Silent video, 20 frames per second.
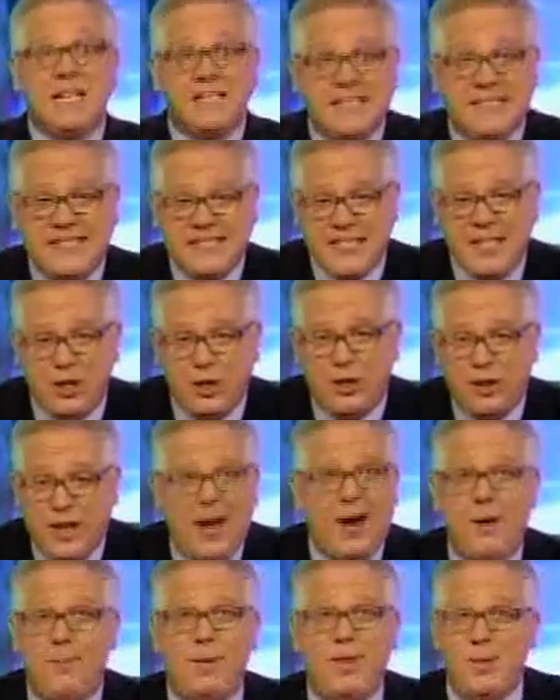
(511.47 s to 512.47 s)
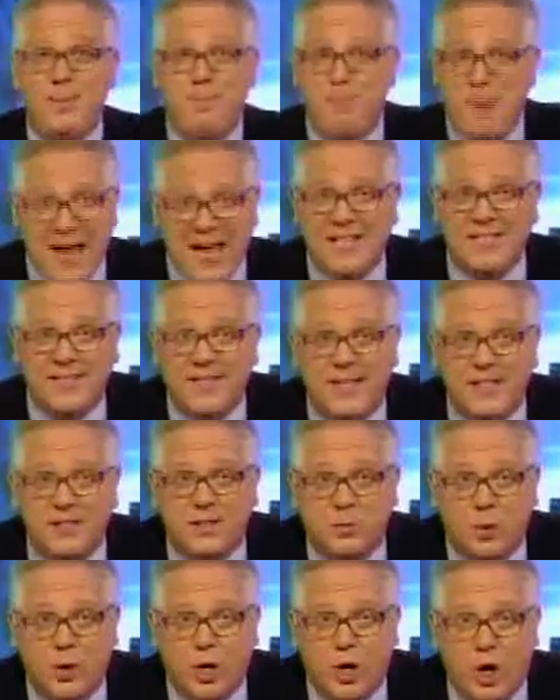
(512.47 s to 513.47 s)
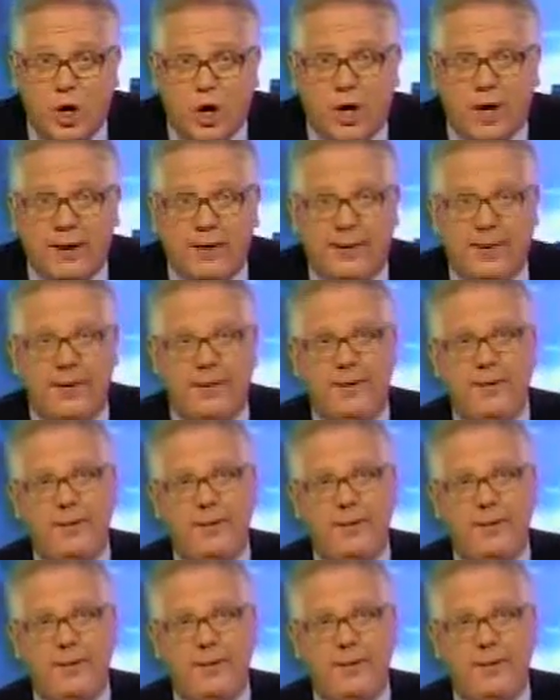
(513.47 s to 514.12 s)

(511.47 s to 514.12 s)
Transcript: still there, but the baskets were gone.